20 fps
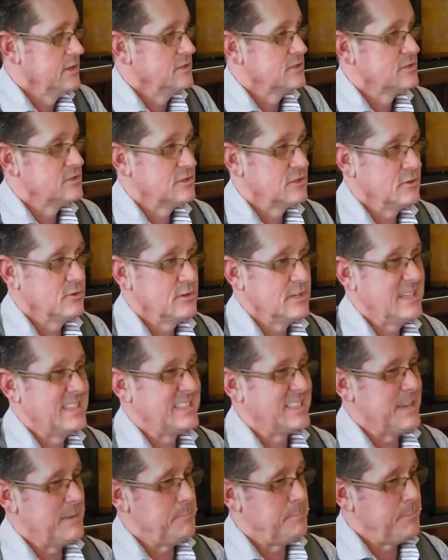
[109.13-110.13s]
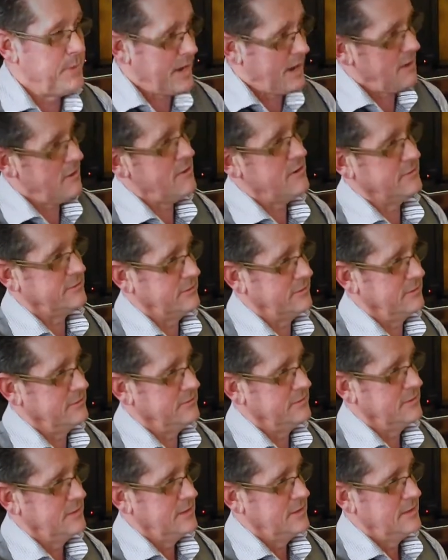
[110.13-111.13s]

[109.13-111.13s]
So it's imperative